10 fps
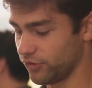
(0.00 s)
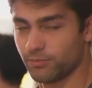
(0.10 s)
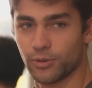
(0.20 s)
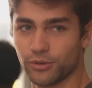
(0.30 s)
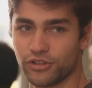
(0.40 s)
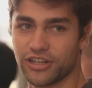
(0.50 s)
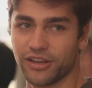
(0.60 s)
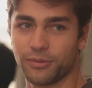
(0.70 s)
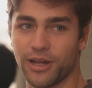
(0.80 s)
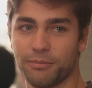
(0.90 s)
And its
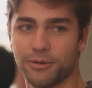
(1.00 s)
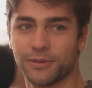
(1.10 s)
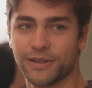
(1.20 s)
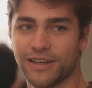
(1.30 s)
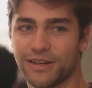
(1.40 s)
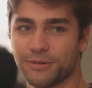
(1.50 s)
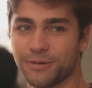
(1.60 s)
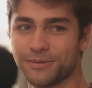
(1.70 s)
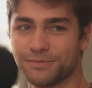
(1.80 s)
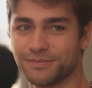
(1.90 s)
chief designer,
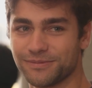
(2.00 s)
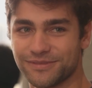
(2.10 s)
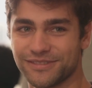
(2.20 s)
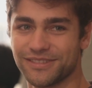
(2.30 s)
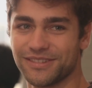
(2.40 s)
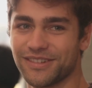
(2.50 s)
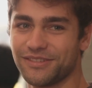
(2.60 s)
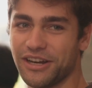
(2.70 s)
Ben Heiner.